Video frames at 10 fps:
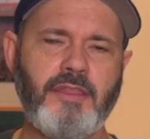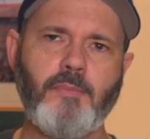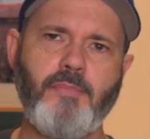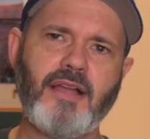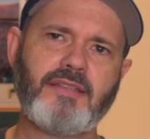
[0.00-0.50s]
the
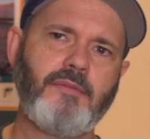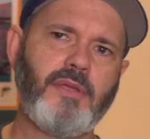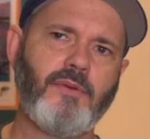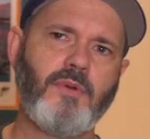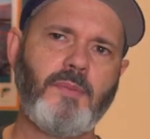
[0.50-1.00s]
box had
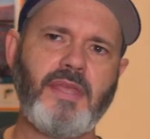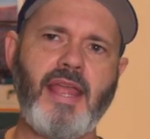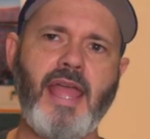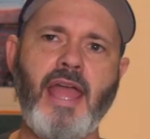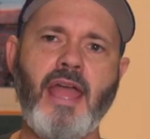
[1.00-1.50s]
been ripped in
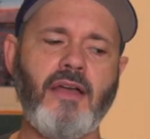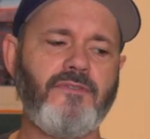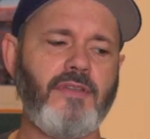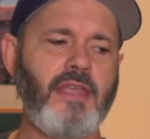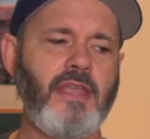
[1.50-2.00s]

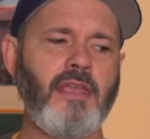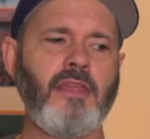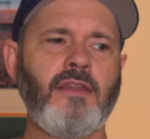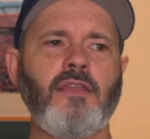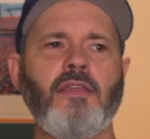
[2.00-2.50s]
half,
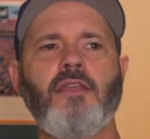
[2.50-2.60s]
and